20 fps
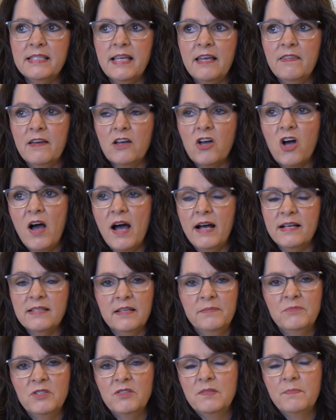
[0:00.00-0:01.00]
say the
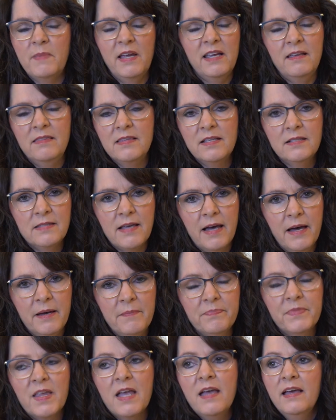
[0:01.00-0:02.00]
cost, I'm just making this
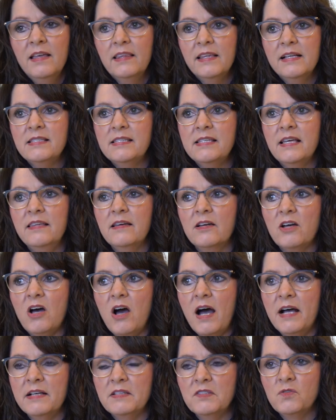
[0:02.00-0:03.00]
up, let's say the
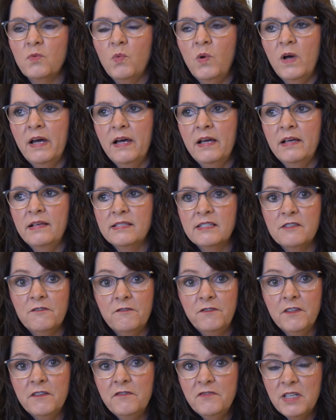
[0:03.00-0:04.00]
cost was
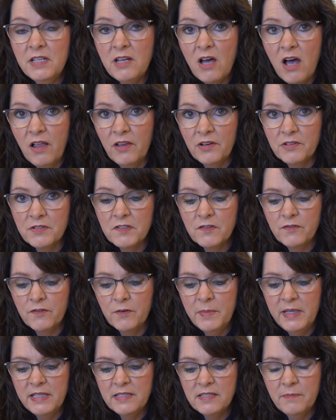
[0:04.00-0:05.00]
$50
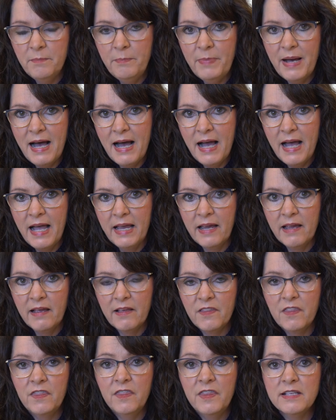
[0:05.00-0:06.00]
for me to buy
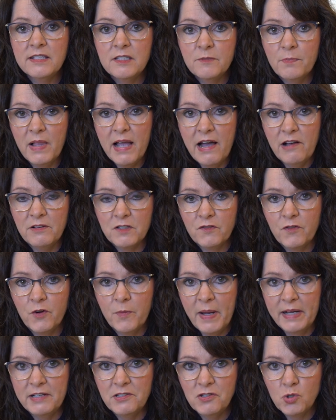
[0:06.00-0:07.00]
this blouse for
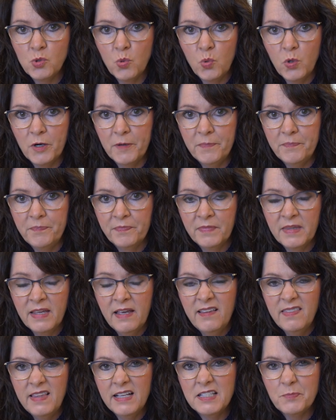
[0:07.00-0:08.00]
my store.
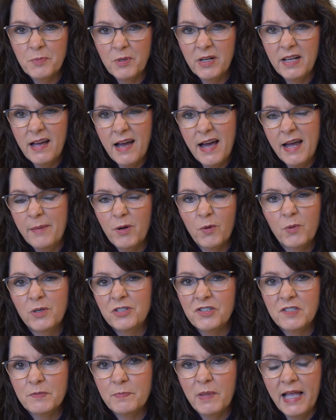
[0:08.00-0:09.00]
That's pretty high, but we're
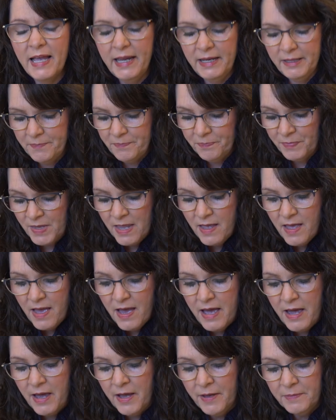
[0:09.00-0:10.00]
just playing.
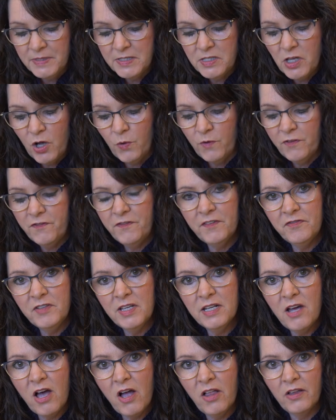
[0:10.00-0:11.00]
So
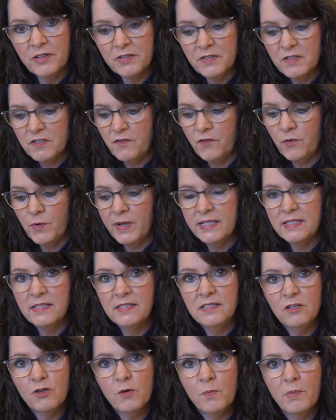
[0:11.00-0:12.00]
$50 for a
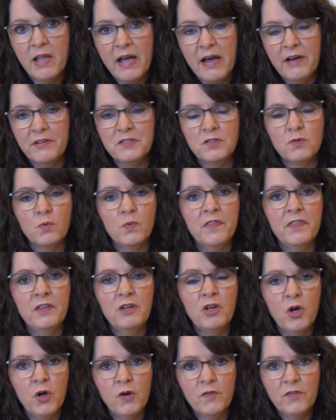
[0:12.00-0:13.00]
silk blouse with
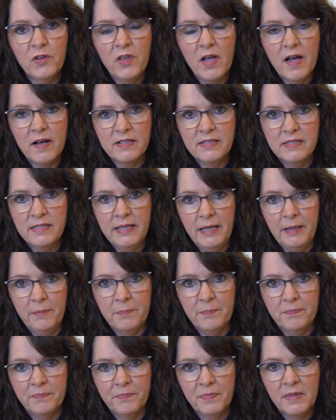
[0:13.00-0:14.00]
an overlock
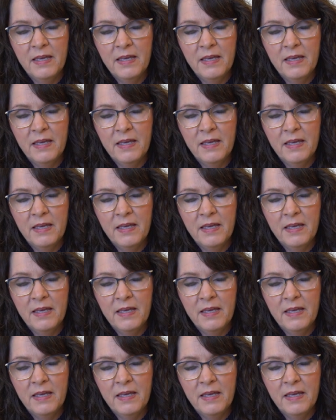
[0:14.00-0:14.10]
seam.